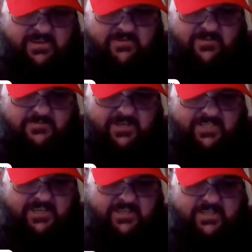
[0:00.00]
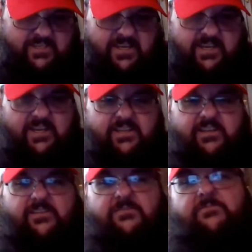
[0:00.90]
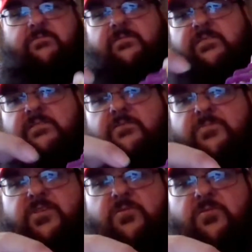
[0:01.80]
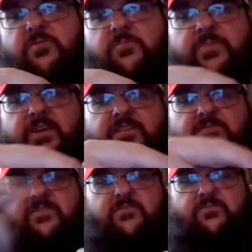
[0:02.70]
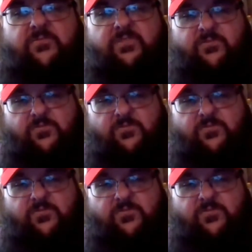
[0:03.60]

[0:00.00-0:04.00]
Which makes sense because you got, your pure pinks over here in the one corner, a